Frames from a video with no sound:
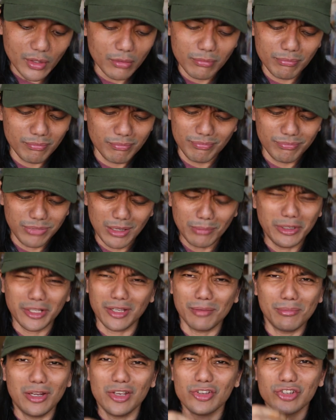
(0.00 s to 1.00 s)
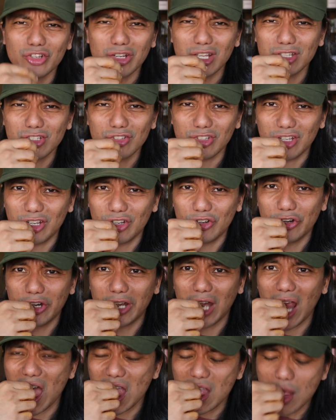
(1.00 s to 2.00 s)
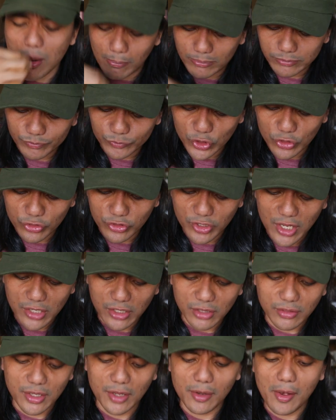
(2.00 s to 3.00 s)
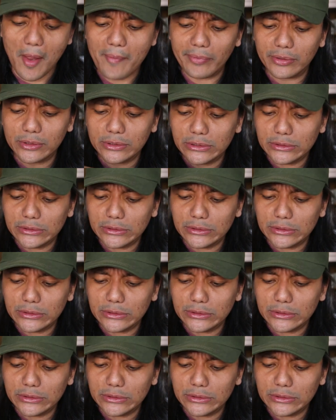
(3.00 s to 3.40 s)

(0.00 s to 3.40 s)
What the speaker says: in Malaysia, they're just ignorant. They see anything that,